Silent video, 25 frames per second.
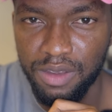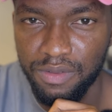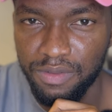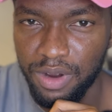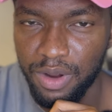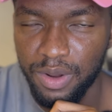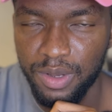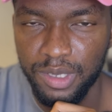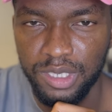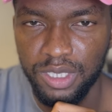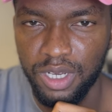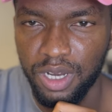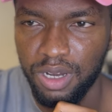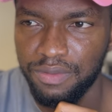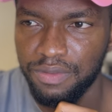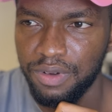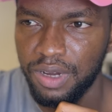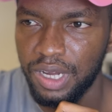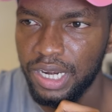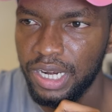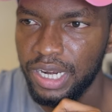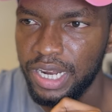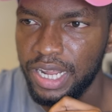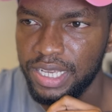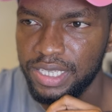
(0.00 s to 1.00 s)
very tough
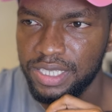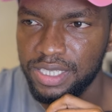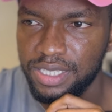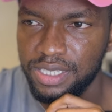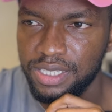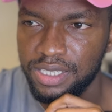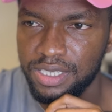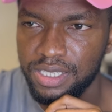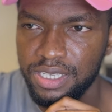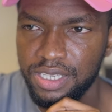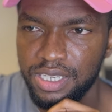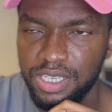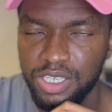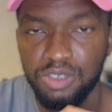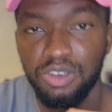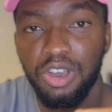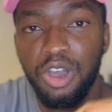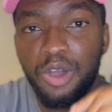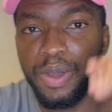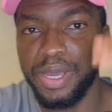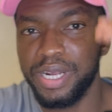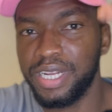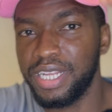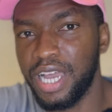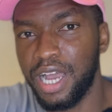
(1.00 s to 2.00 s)
unless you're
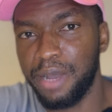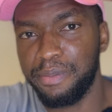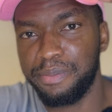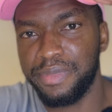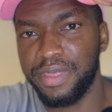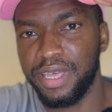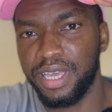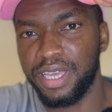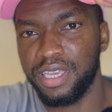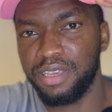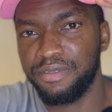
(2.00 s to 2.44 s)
already up there.